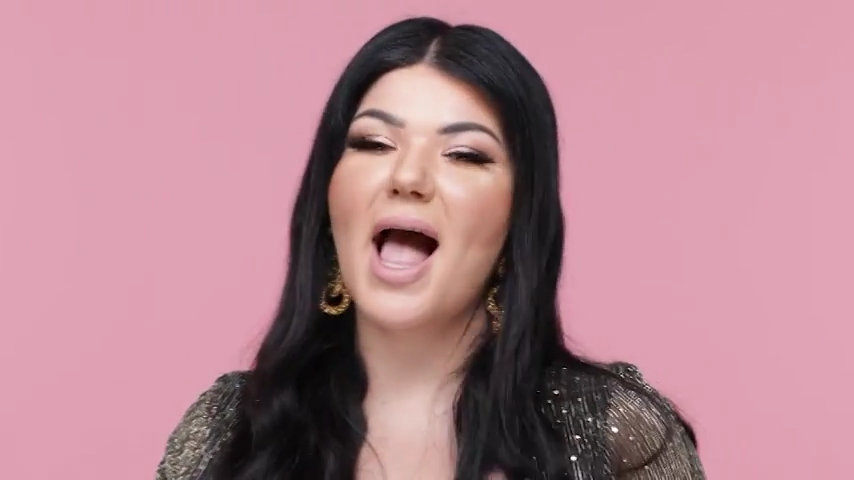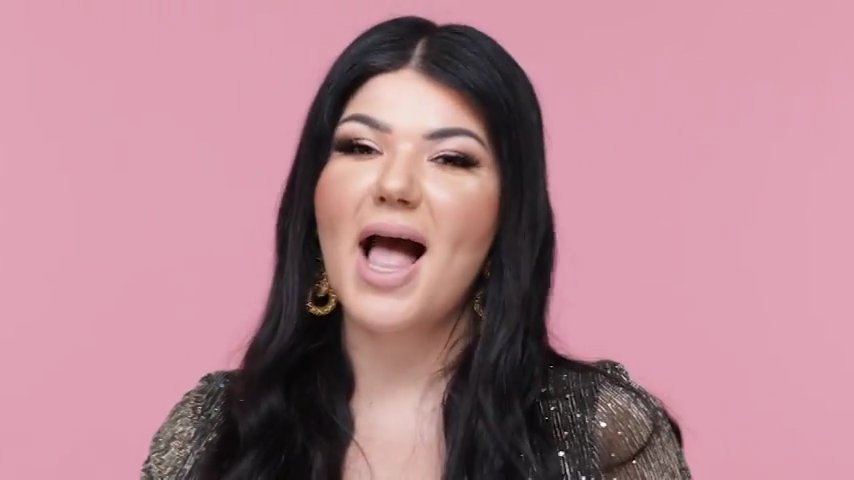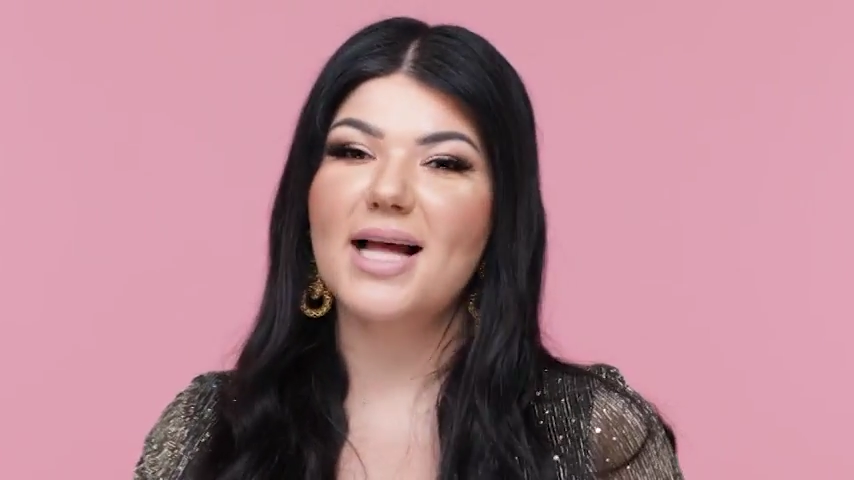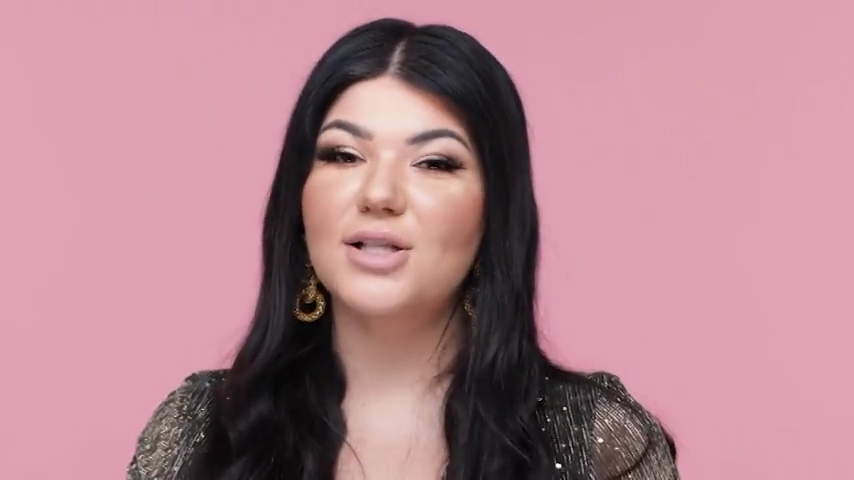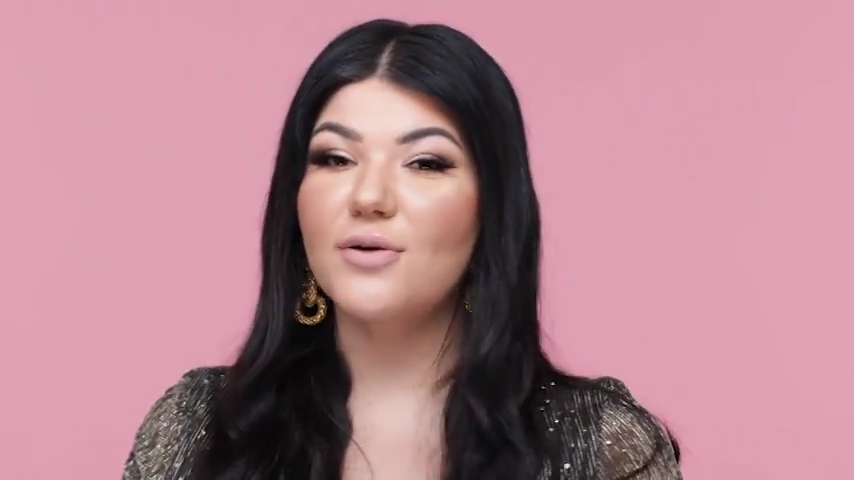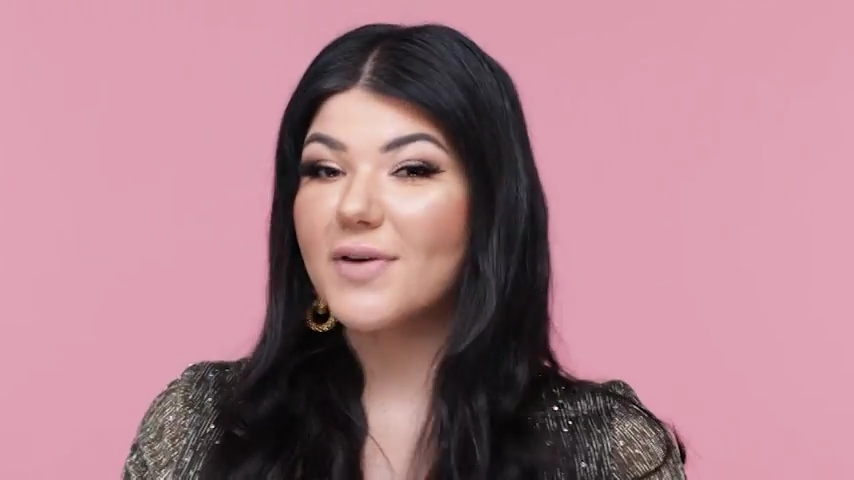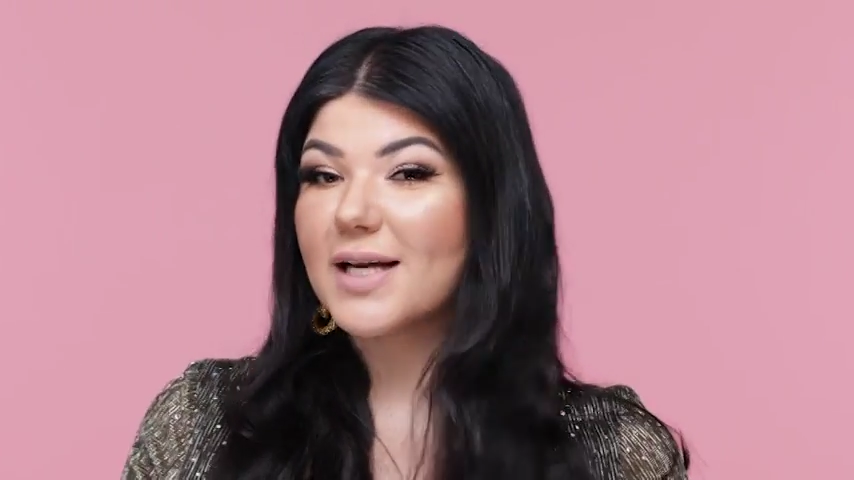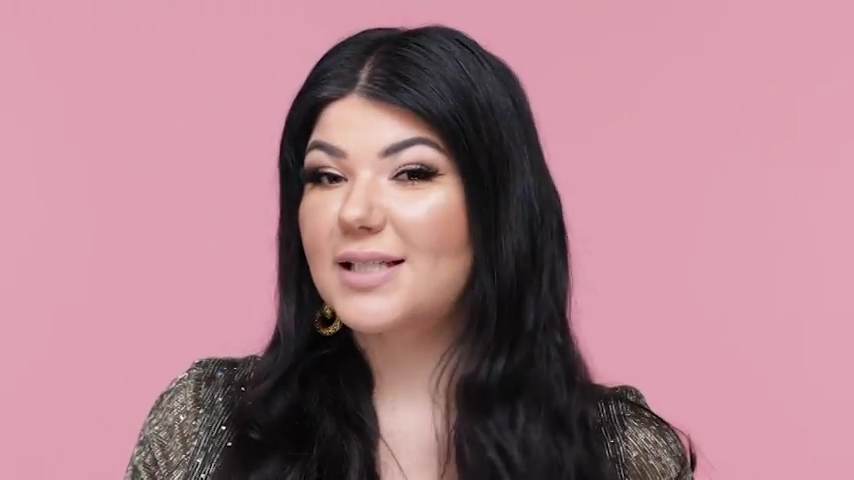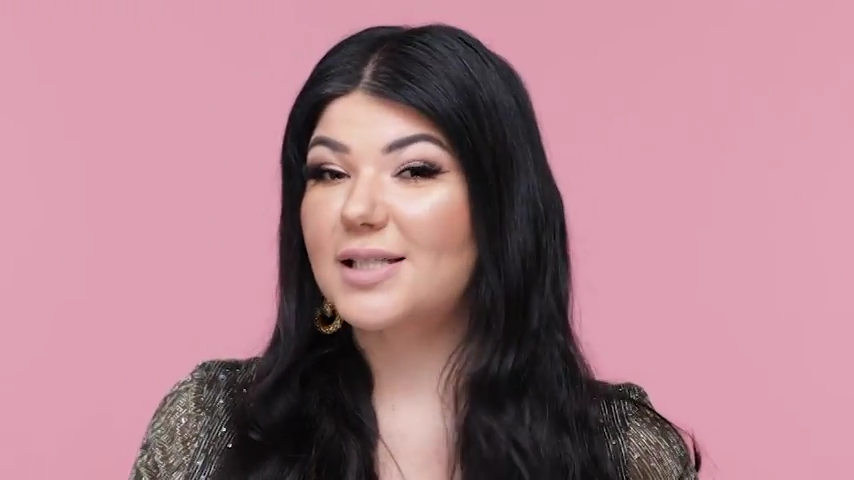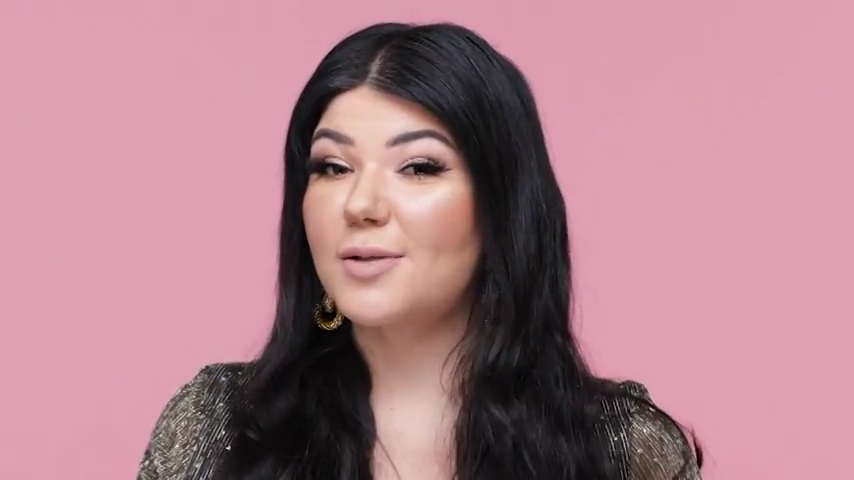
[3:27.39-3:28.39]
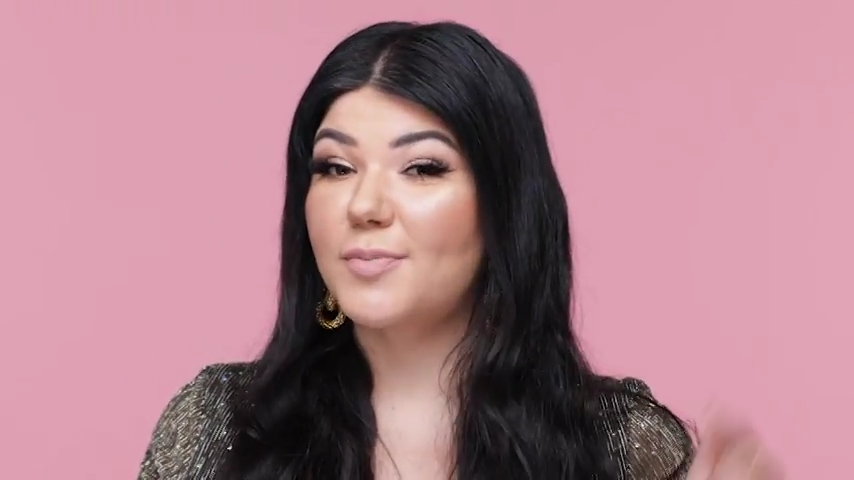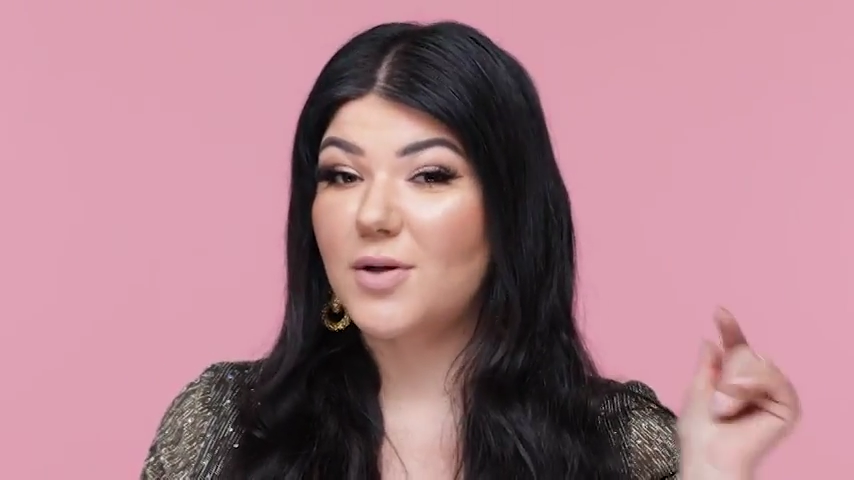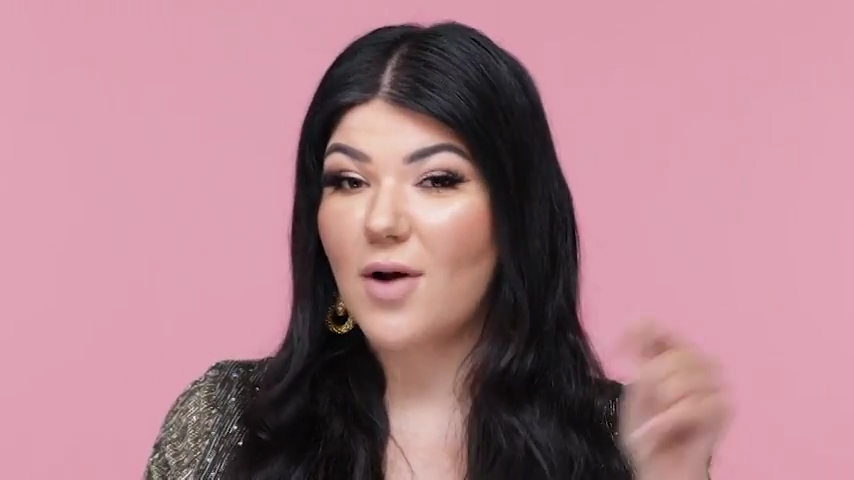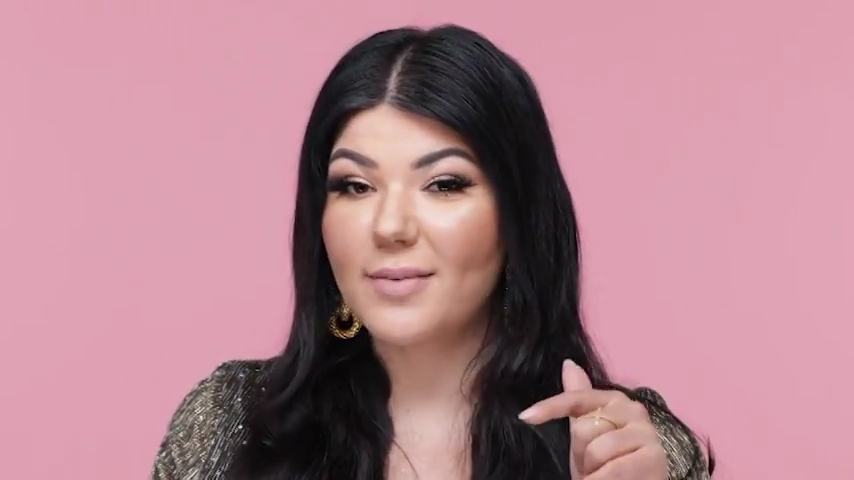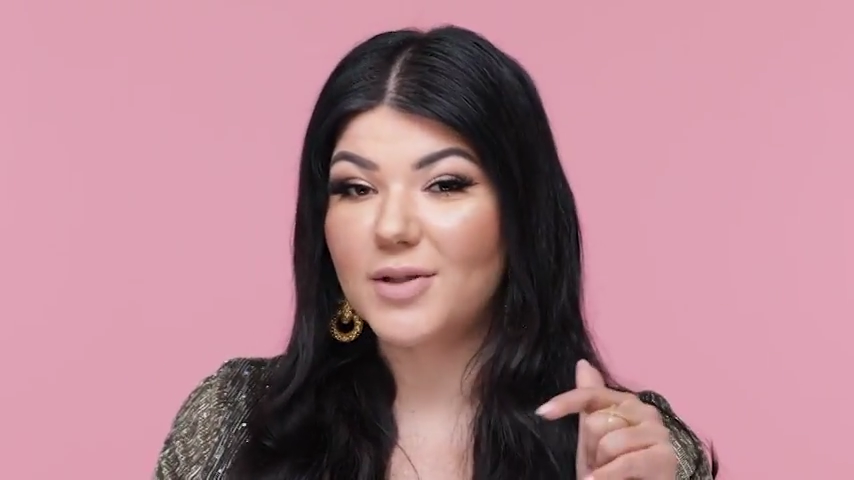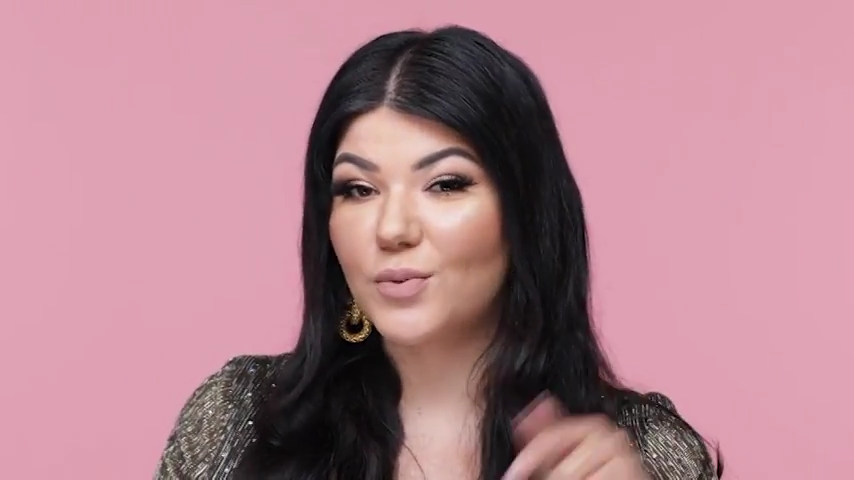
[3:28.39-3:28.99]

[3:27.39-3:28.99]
And don't forget to subscribe